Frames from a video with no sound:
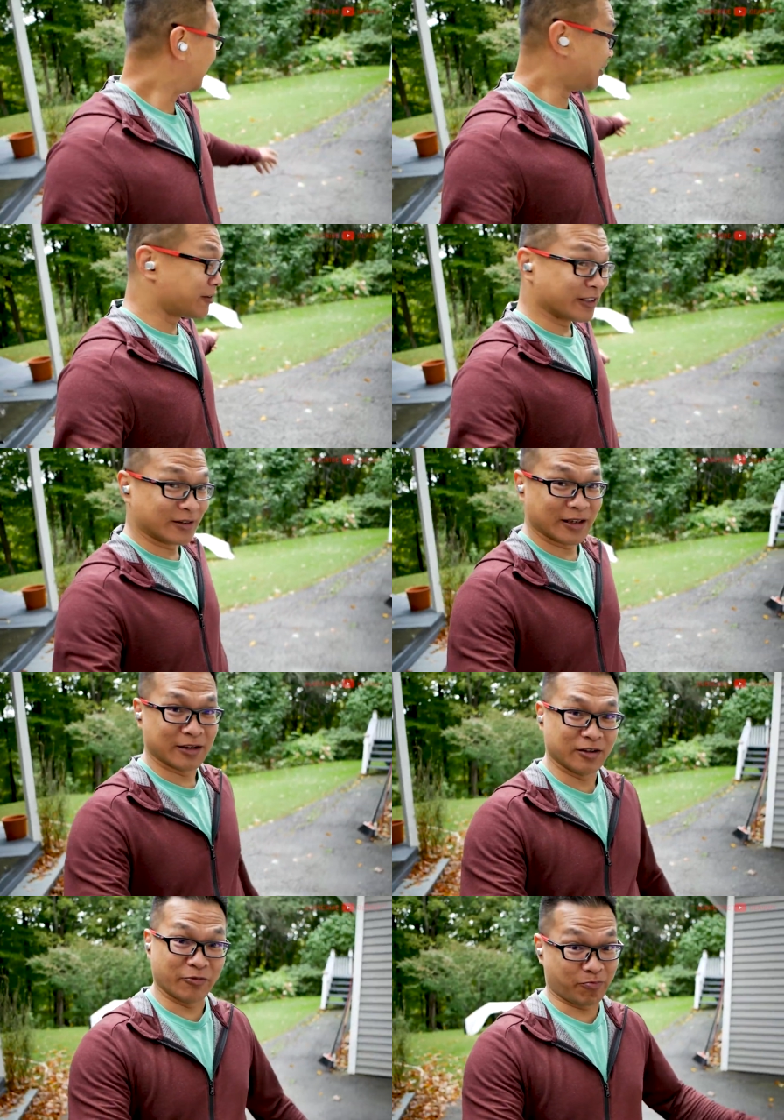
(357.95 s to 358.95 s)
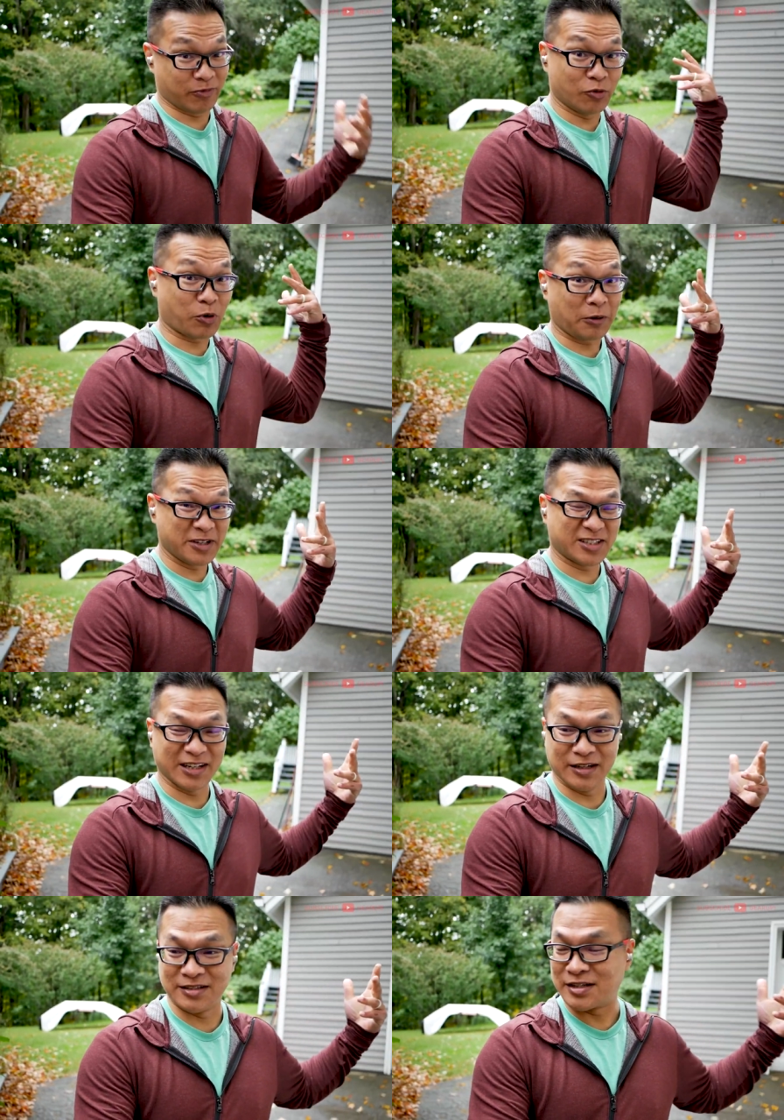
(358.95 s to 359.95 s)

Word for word: Love it. And you've probably seen it in